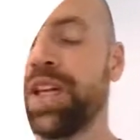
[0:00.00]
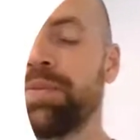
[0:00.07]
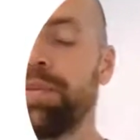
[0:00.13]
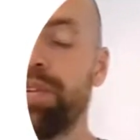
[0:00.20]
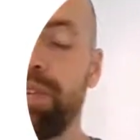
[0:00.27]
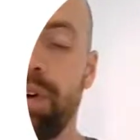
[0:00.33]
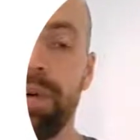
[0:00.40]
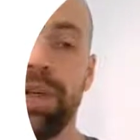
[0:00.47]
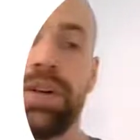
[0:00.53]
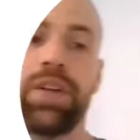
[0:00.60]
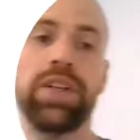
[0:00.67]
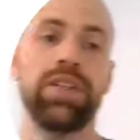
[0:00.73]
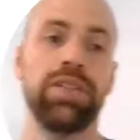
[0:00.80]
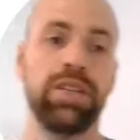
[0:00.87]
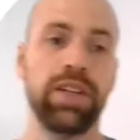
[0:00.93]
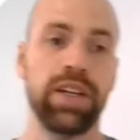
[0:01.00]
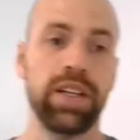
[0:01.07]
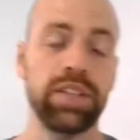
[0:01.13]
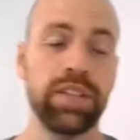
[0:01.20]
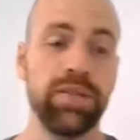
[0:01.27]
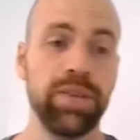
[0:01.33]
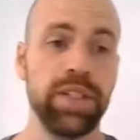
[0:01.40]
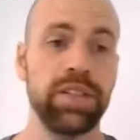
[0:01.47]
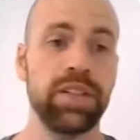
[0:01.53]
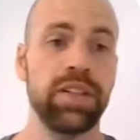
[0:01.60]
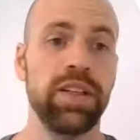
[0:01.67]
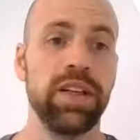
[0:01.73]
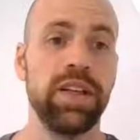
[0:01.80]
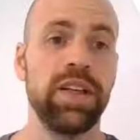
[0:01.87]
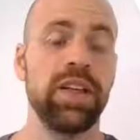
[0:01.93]
And before we look into the
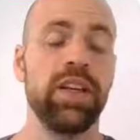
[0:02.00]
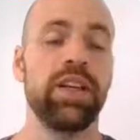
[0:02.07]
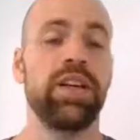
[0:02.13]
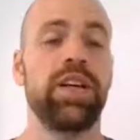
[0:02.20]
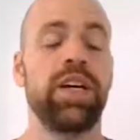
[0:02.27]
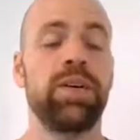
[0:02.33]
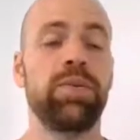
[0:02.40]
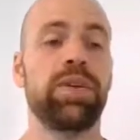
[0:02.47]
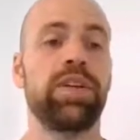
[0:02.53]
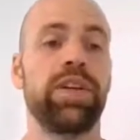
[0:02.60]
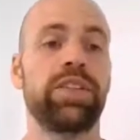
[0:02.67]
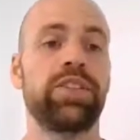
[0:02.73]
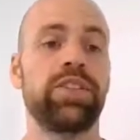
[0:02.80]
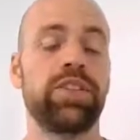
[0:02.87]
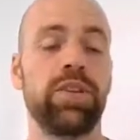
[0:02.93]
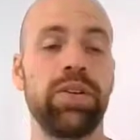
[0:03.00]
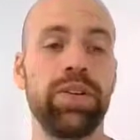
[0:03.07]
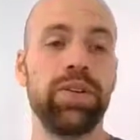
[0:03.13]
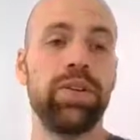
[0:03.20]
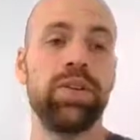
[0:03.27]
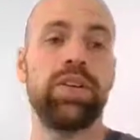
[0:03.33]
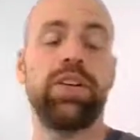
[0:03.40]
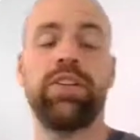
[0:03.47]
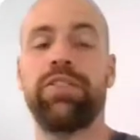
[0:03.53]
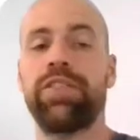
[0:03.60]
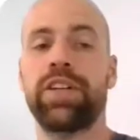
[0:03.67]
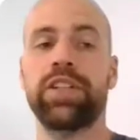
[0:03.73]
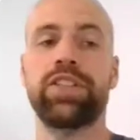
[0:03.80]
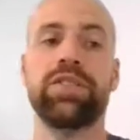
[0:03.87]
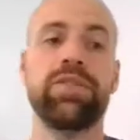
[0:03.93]
customizing, I would like to show you a
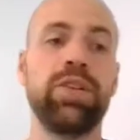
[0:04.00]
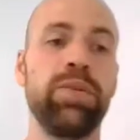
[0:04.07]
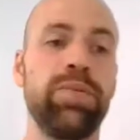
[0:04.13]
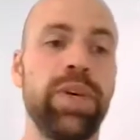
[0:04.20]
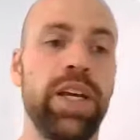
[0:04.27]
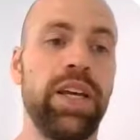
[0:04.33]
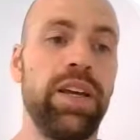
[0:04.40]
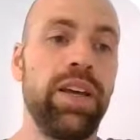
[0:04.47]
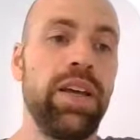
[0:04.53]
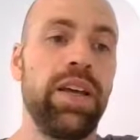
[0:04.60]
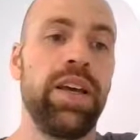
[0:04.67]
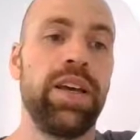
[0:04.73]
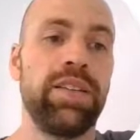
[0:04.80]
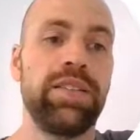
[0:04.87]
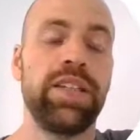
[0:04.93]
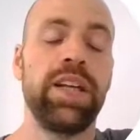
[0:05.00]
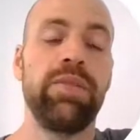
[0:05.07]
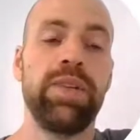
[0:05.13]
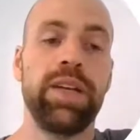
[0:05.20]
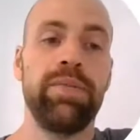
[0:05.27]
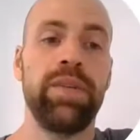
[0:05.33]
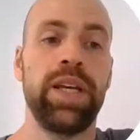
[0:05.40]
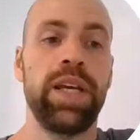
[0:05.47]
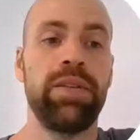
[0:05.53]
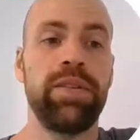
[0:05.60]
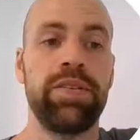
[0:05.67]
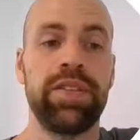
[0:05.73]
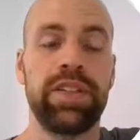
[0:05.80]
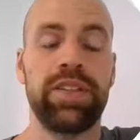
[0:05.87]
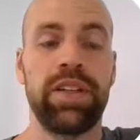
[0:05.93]
function group SEWM
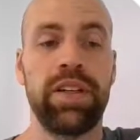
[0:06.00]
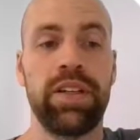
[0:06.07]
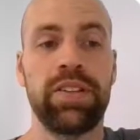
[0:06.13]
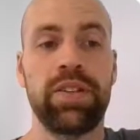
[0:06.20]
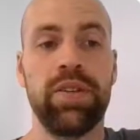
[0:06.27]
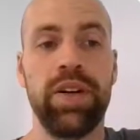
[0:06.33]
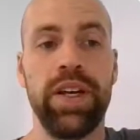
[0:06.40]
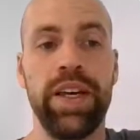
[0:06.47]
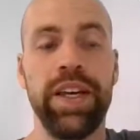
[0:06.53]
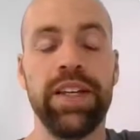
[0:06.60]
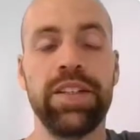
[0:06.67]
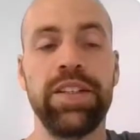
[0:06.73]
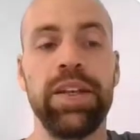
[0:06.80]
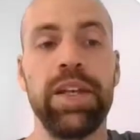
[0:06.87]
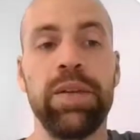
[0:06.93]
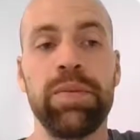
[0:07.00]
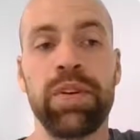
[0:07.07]
MFS underscore act,